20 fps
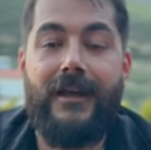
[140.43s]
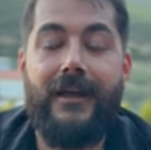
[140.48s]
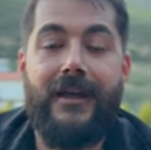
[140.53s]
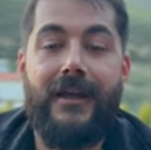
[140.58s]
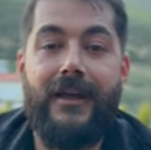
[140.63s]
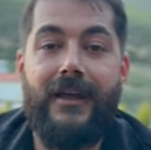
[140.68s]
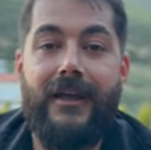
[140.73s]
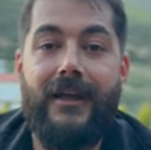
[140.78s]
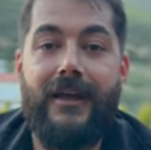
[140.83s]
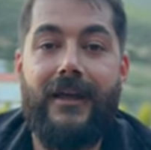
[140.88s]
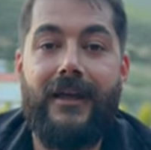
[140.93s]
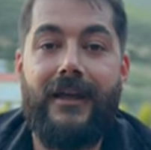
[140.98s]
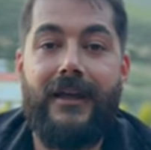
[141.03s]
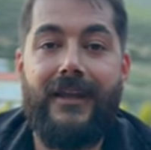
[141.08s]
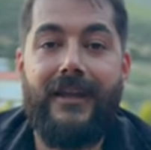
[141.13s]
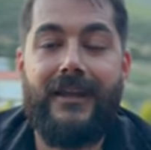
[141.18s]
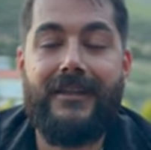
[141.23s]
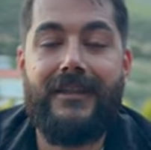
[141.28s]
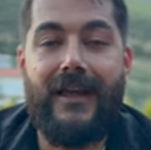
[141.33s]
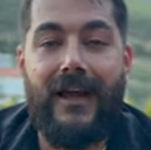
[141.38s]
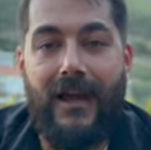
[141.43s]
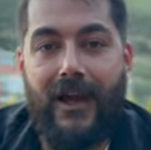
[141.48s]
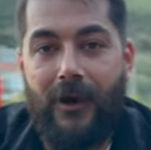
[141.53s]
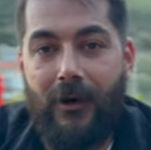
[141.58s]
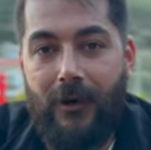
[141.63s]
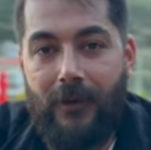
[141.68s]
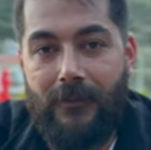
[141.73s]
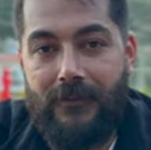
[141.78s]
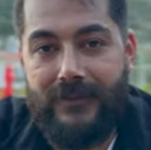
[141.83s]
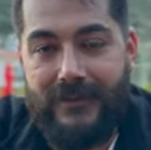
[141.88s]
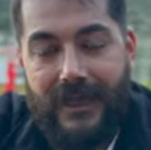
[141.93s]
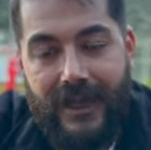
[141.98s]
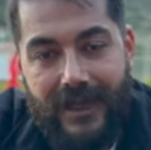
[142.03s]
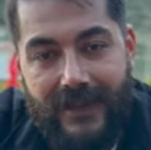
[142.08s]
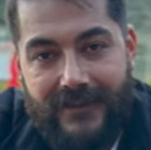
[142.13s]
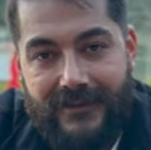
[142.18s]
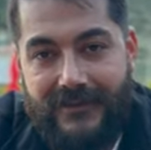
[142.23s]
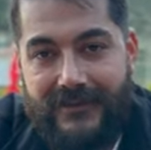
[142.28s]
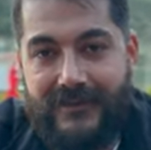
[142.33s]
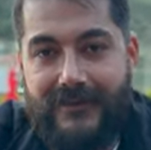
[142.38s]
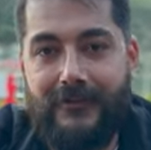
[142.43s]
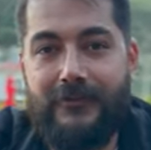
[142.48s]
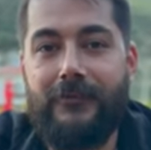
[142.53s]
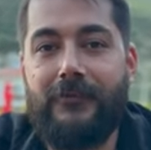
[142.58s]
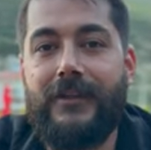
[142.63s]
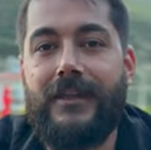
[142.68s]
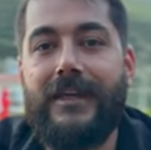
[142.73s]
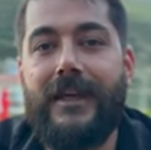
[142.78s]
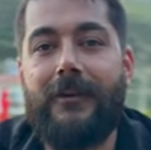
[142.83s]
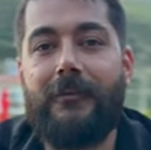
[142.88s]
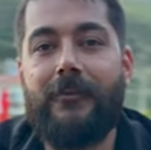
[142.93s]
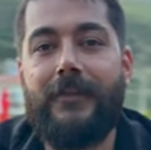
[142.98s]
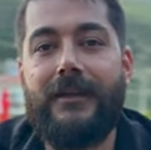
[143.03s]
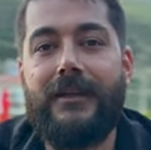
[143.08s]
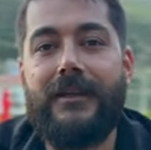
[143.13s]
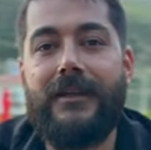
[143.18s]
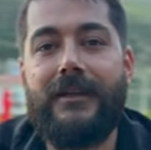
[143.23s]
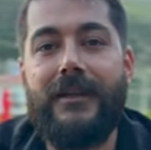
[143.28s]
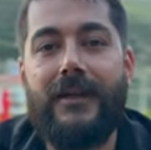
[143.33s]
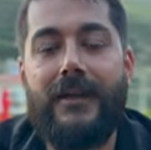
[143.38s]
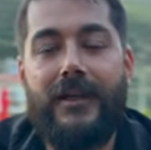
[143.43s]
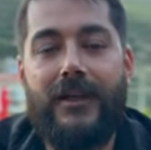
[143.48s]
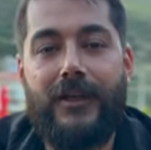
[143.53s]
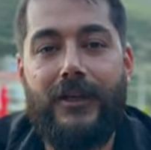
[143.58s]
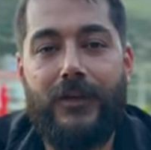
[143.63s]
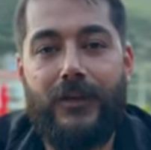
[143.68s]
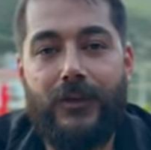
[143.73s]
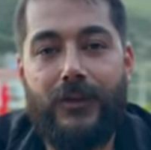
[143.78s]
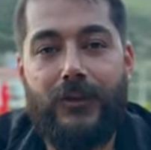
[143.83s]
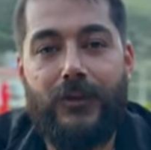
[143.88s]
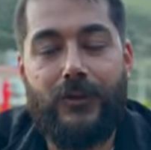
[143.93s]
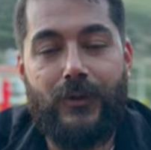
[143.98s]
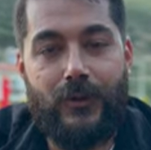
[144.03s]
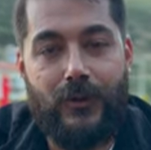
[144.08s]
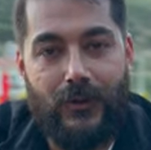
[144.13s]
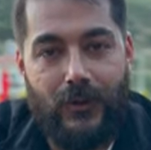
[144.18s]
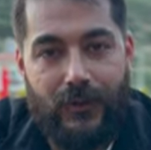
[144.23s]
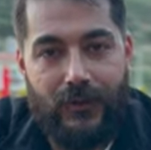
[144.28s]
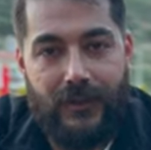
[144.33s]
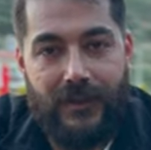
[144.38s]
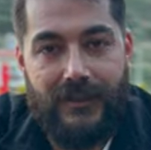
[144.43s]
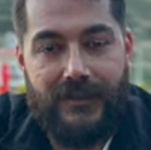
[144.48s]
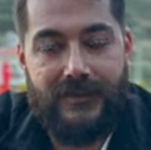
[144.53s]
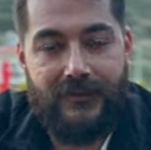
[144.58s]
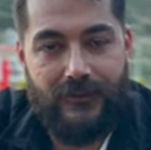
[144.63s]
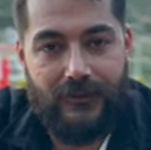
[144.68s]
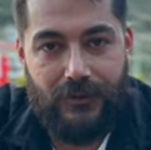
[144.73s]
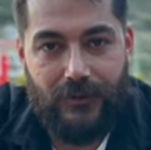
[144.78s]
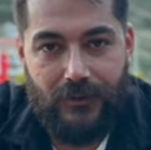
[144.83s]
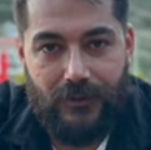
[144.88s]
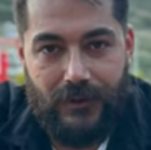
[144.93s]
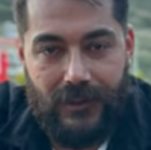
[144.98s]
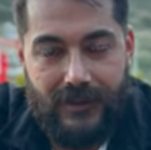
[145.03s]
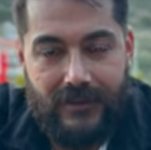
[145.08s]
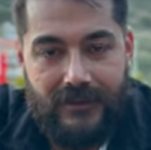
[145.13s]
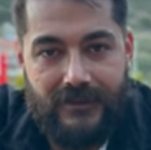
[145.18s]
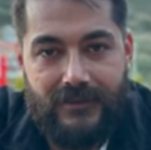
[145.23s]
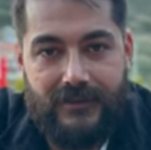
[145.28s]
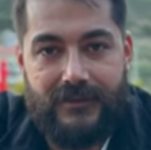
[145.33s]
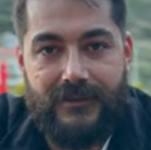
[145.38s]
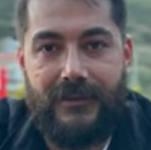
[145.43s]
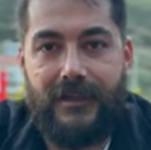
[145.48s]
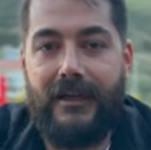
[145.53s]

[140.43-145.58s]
And I hope that we can be do good things with together.